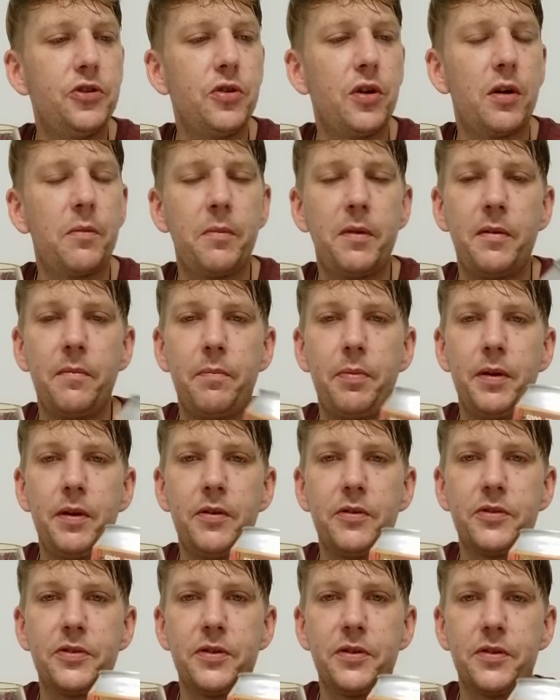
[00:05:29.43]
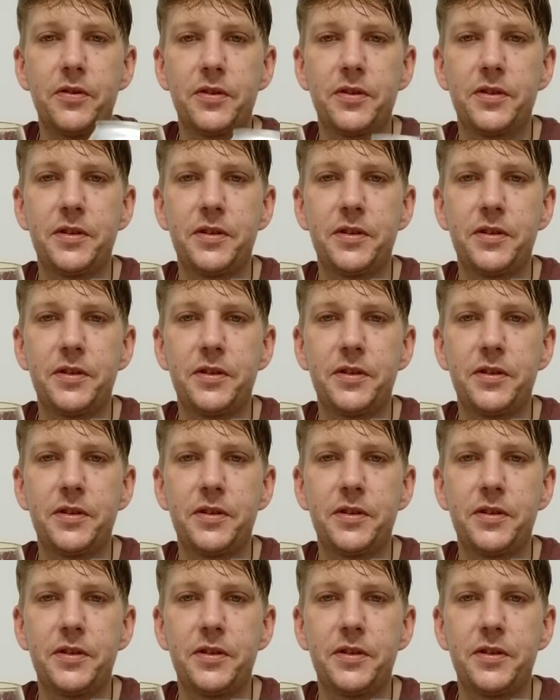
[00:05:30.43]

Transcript: German Pilsner